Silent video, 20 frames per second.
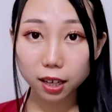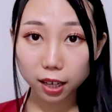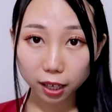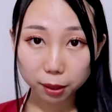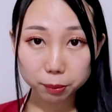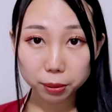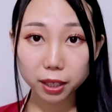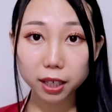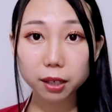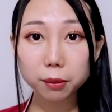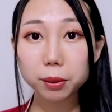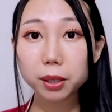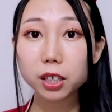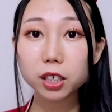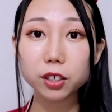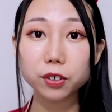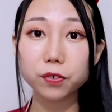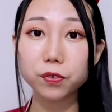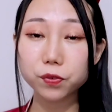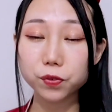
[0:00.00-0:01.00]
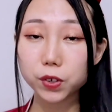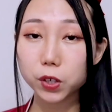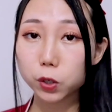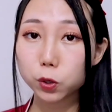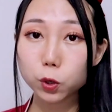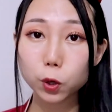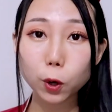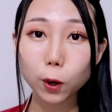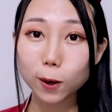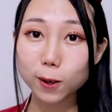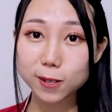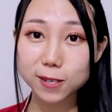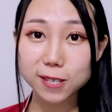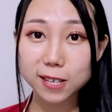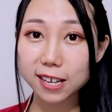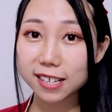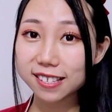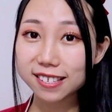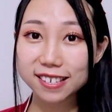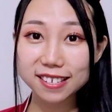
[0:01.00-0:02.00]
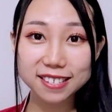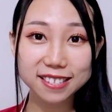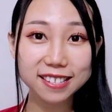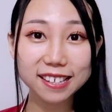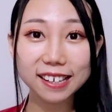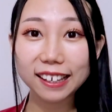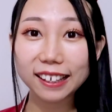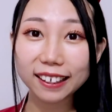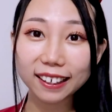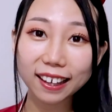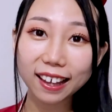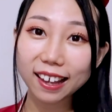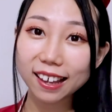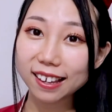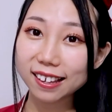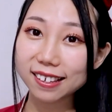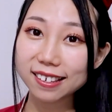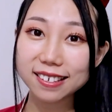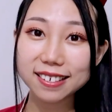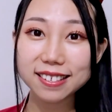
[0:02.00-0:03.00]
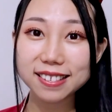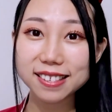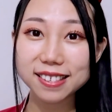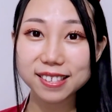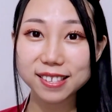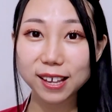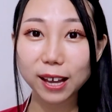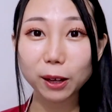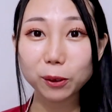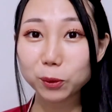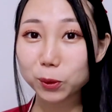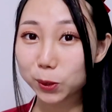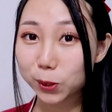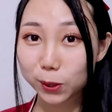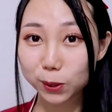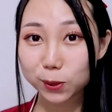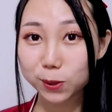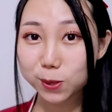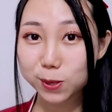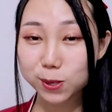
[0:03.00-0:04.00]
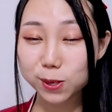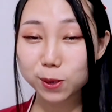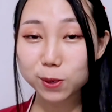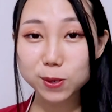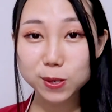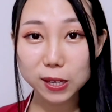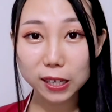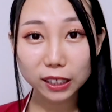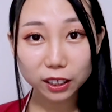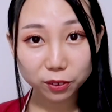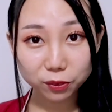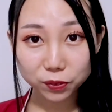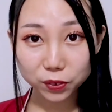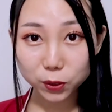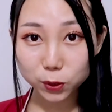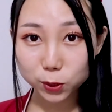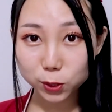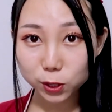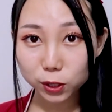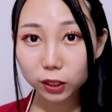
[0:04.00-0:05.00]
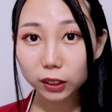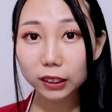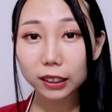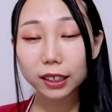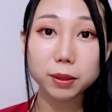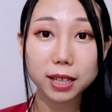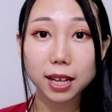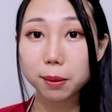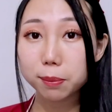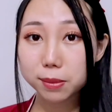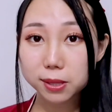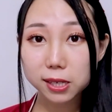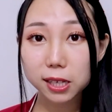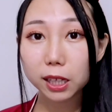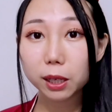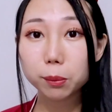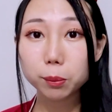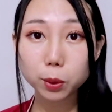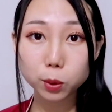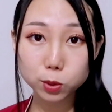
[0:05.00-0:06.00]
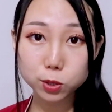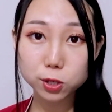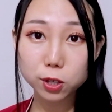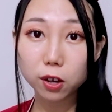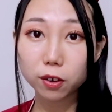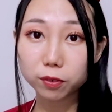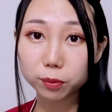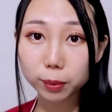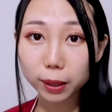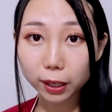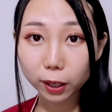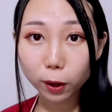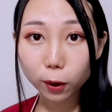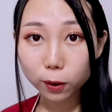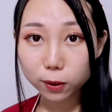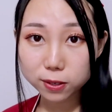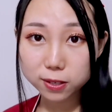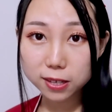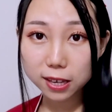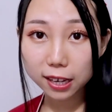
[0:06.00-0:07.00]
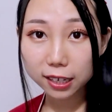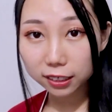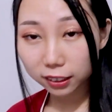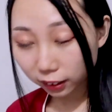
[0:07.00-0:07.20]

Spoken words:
I'm keeping a few corsets just in case I will use those in the future. But I'm selling most of my corset.